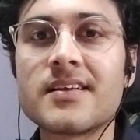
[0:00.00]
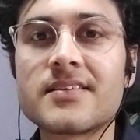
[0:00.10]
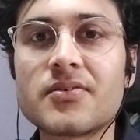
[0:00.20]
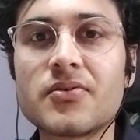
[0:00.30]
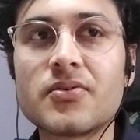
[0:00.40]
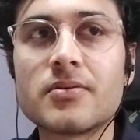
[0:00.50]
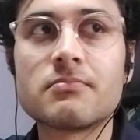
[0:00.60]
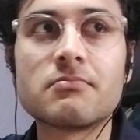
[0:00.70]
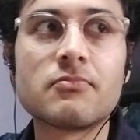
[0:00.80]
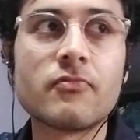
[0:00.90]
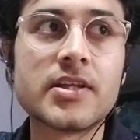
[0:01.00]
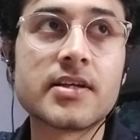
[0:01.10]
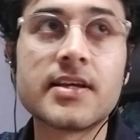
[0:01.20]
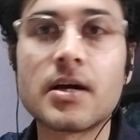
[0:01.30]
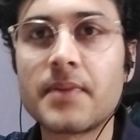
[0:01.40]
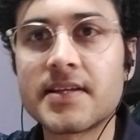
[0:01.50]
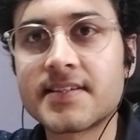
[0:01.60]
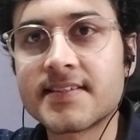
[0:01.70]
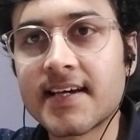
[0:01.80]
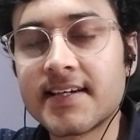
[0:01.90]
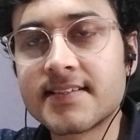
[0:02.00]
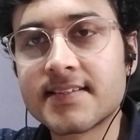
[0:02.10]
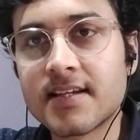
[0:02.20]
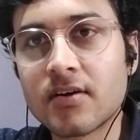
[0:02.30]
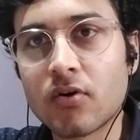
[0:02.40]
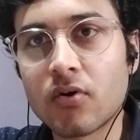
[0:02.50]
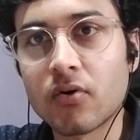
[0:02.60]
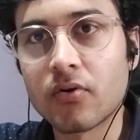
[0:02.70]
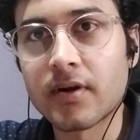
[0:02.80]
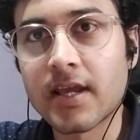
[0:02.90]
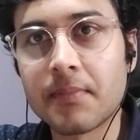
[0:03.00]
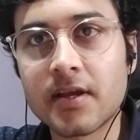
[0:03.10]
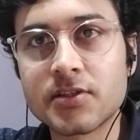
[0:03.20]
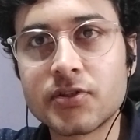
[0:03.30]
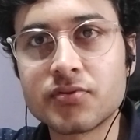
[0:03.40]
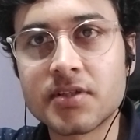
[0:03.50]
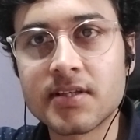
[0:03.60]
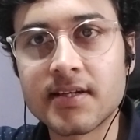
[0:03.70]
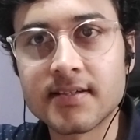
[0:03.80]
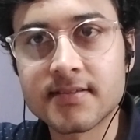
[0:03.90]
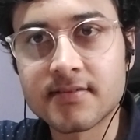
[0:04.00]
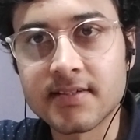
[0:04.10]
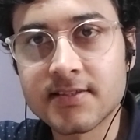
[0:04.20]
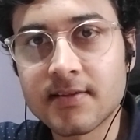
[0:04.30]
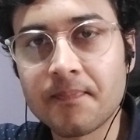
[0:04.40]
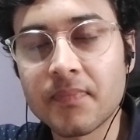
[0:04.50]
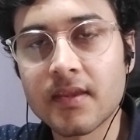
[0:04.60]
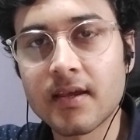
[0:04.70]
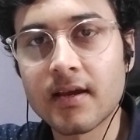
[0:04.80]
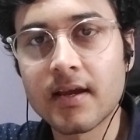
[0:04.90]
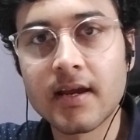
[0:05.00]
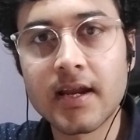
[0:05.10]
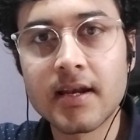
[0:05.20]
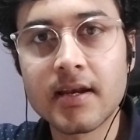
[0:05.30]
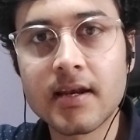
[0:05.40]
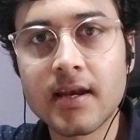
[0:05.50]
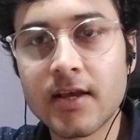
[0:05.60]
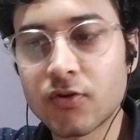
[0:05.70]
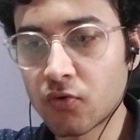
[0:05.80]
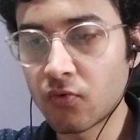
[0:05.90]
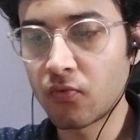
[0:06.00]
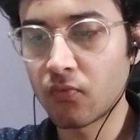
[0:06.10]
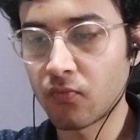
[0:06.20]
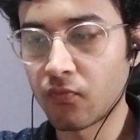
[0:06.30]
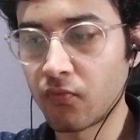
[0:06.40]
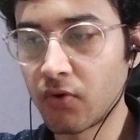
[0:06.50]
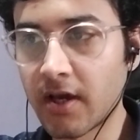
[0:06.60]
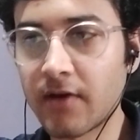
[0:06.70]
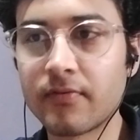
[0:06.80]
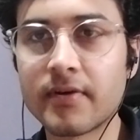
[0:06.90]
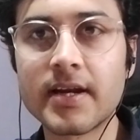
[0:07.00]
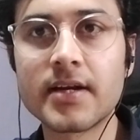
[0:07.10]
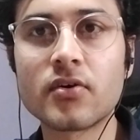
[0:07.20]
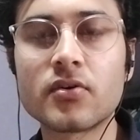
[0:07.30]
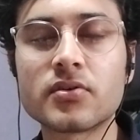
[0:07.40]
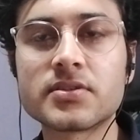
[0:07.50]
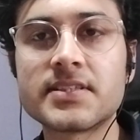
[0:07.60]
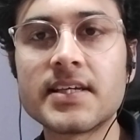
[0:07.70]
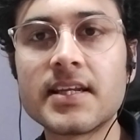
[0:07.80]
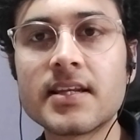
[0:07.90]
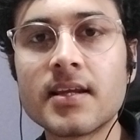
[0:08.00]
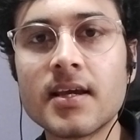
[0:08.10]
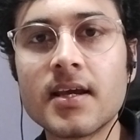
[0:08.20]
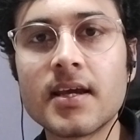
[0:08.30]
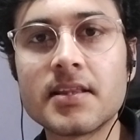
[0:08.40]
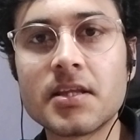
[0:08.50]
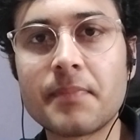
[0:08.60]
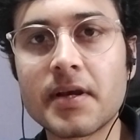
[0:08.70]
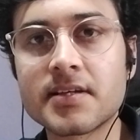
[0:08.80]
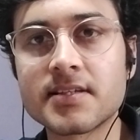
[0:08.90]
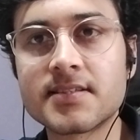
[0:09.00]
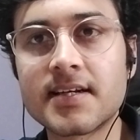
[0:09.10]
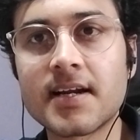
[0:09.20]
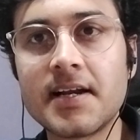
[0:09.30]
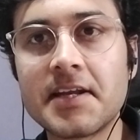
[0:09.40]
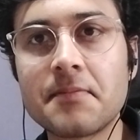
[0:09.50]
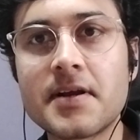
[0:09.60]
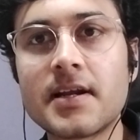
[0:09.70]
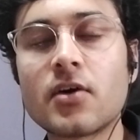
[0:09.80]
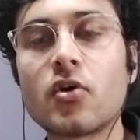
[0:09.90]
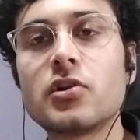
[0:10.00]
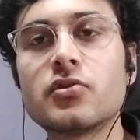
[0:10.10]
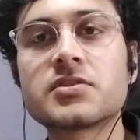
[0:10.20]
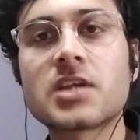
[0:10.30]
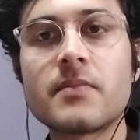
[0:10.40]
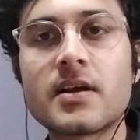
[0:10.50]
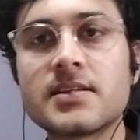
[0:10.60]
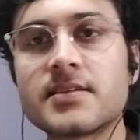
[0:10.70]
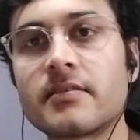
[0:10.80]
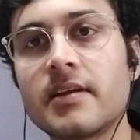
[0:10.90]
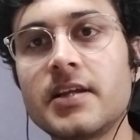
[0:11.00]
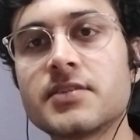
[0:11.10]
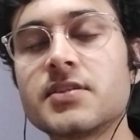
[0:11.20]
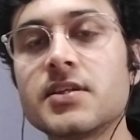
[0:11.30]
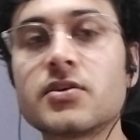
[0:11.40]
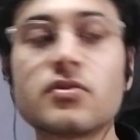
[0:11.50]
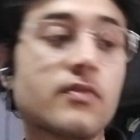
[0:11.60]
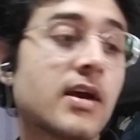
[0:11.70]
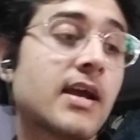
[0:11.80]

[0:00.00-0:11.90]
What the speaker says: So whether they are pesticides or chemicals used in the industries, and as you would have read or seen in the pictures, that ultimately all those chemicals are released in